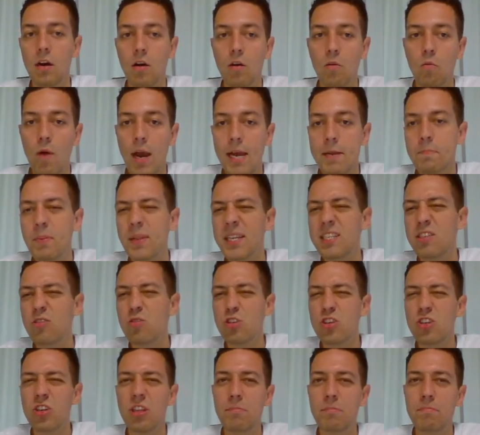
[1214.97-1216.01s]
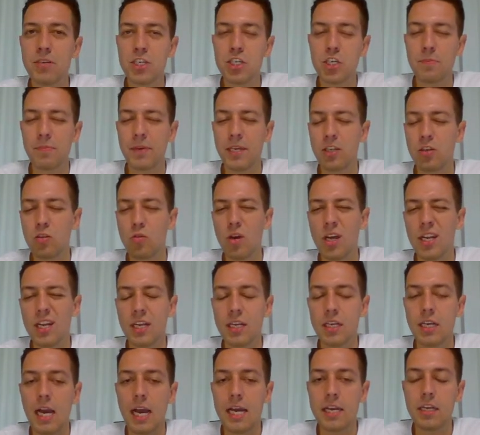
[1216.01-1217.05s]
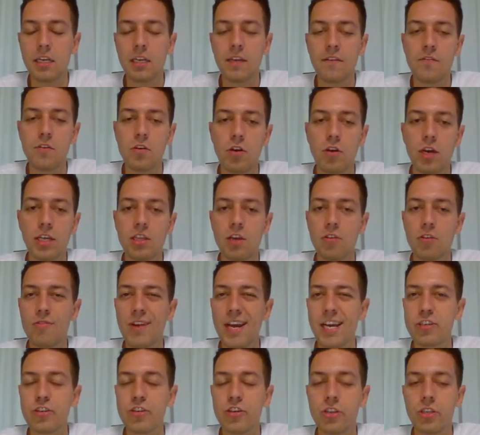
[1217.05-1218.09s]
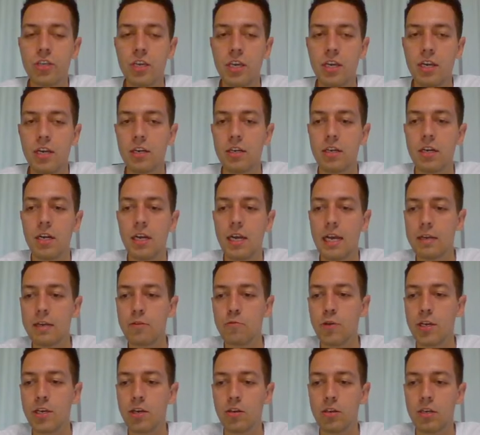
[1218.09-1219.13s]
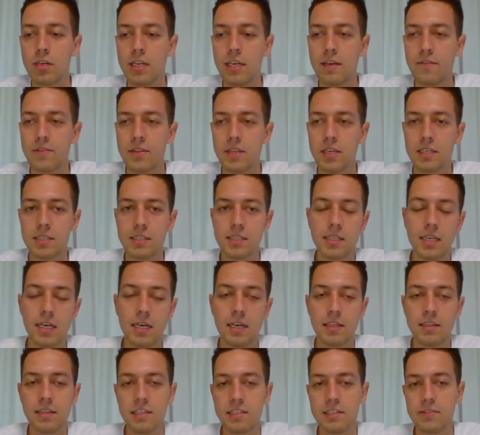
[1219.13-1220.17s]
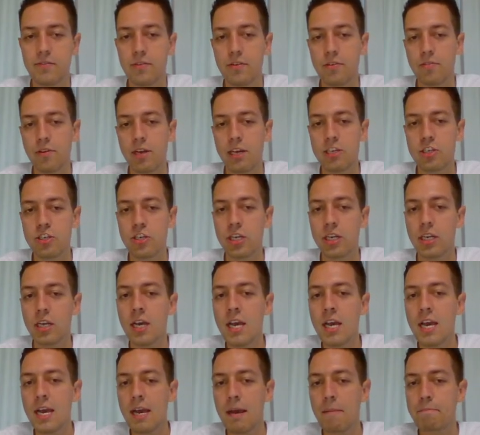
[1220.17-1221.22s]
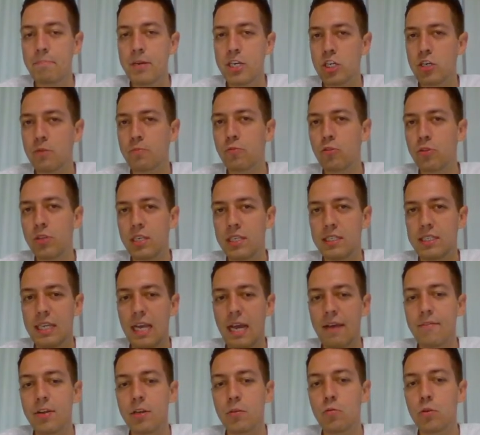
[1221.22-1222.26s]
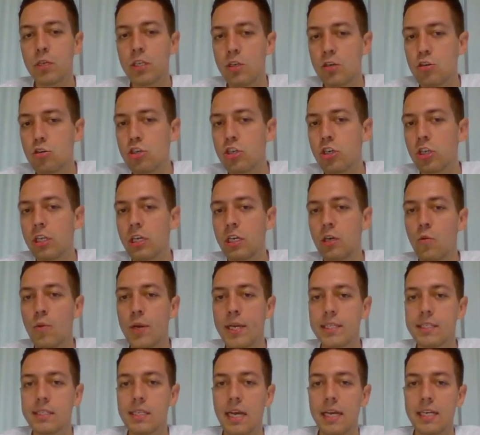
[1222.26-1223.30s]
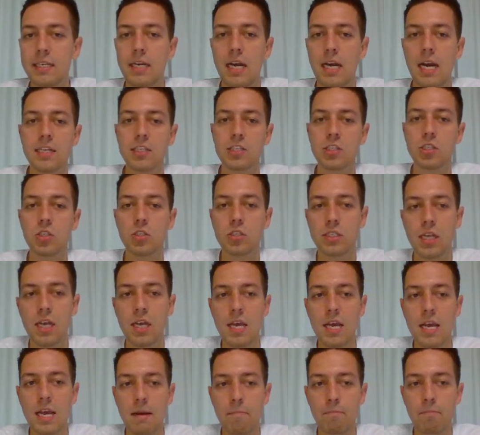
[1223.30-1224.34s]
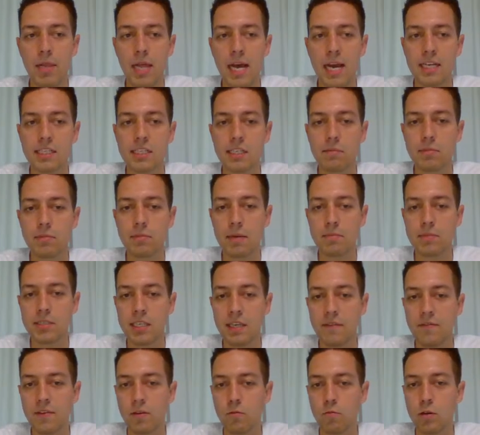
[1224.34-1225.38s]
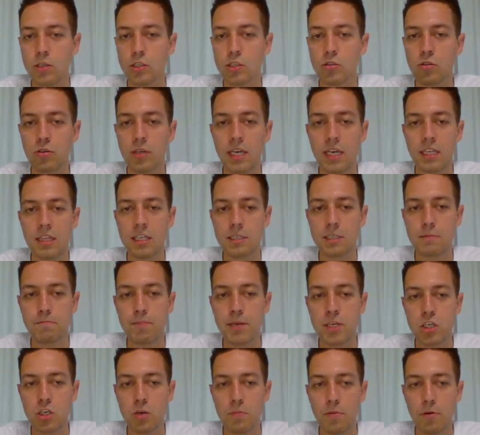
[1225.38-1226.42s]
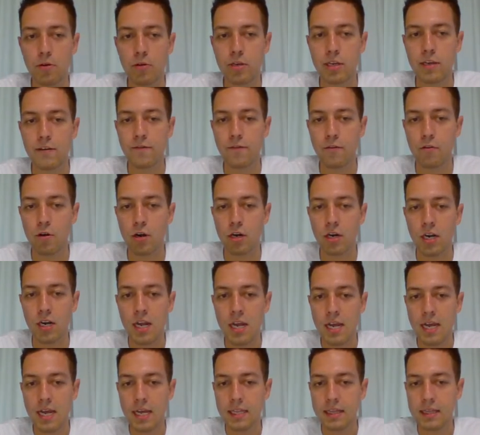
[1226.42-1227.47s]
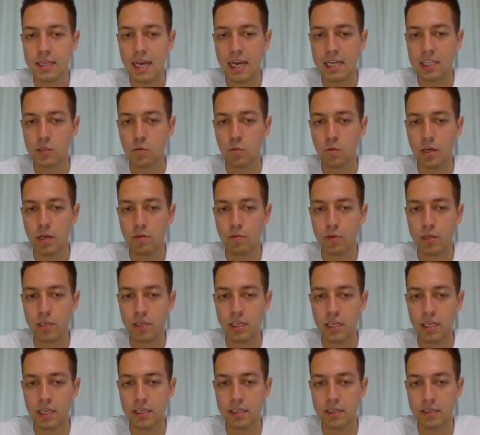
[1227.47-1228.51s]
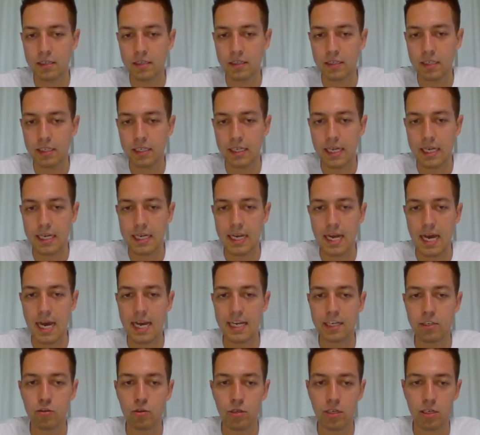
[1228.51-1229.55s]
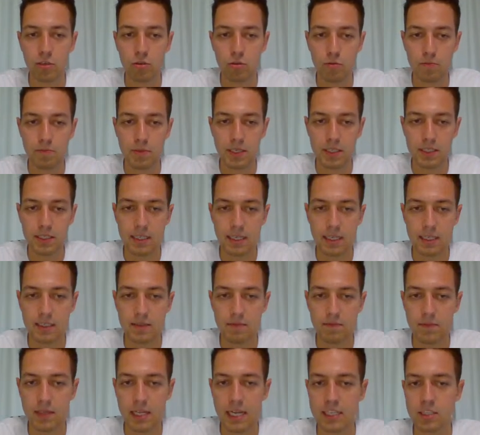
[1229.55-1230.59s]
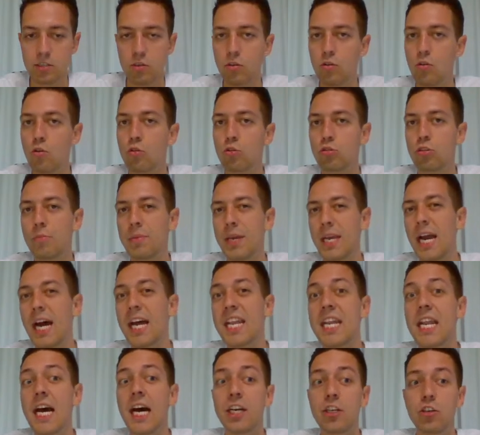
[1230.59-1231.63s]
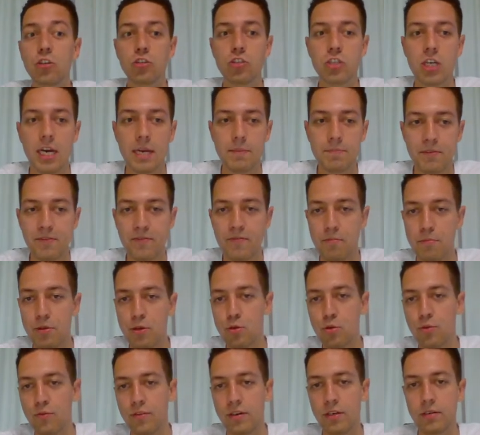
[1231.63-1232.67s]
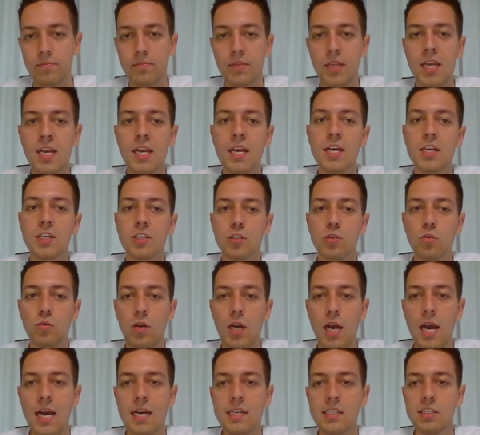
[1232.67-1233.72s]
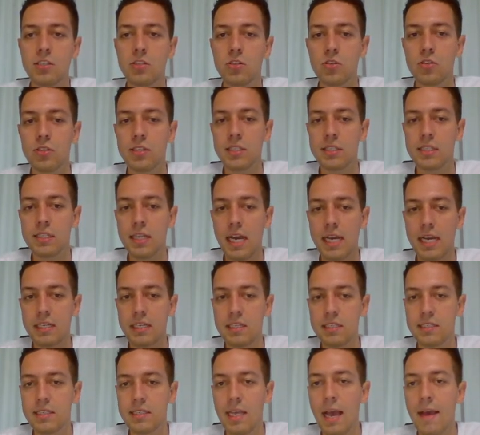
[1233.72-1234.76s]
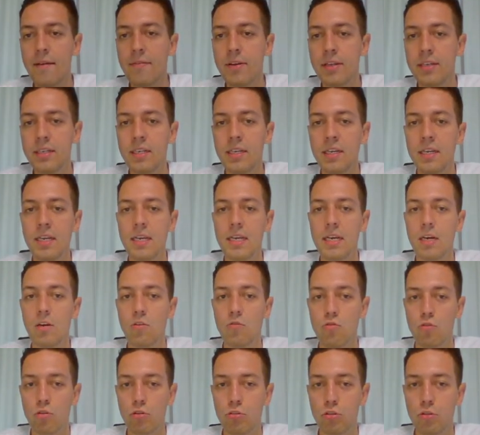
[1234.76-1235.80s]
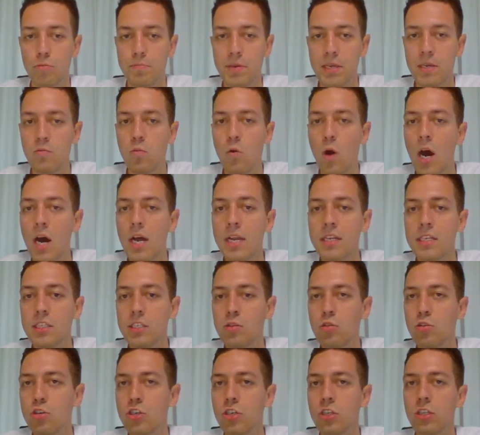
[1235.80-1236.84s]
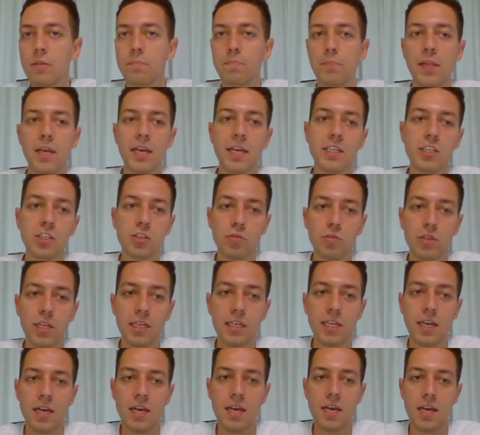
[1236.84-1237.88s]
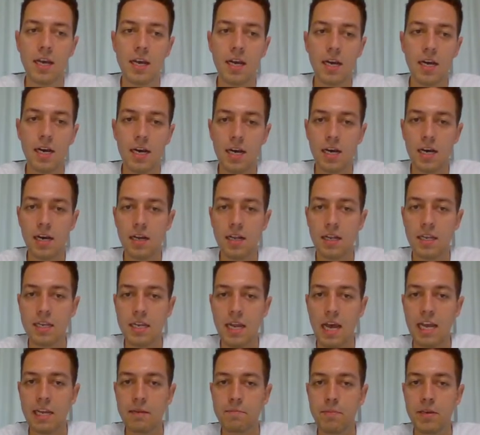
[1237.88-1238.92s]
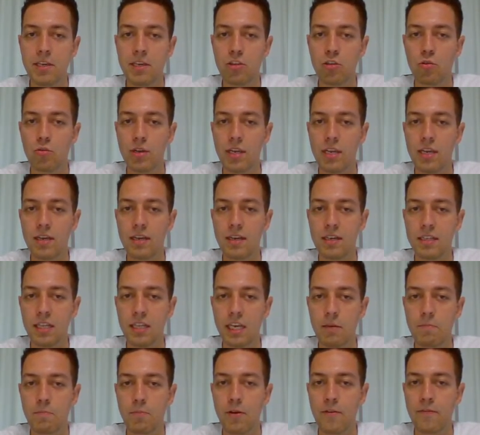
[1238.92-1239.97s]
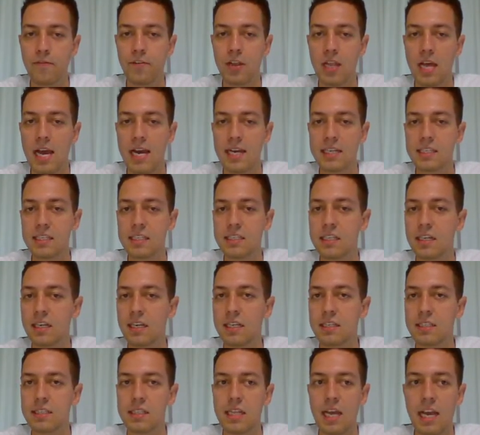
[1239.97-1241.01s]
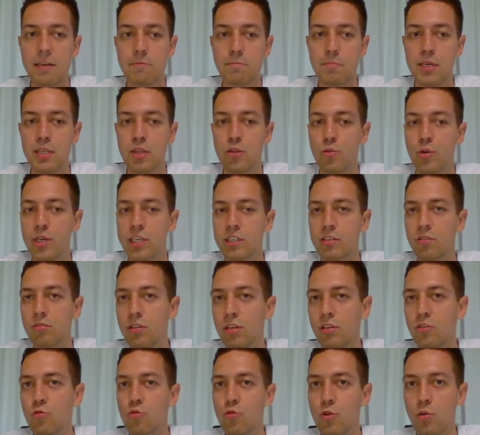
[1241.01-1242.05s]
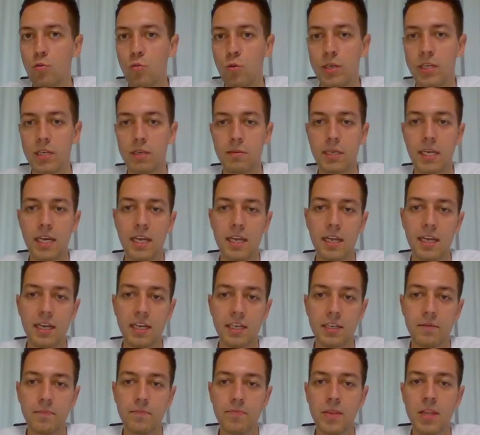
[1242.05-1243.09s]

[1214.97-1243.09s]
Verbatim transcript: white plays usually bishop e2 and I kind of give you a direction here and we could leave this uh, this variation bishop to d7 with usually queenside castles. Black sometimes even wants to get this bishop on a4. That's why we need a knight to get to b6. That's going to be another type of maneuver. So castles, knight e7, rook to b1 is usually played so that uh, knight b3, like prophylaxis against knight b3 so that rook wouldn't get hit.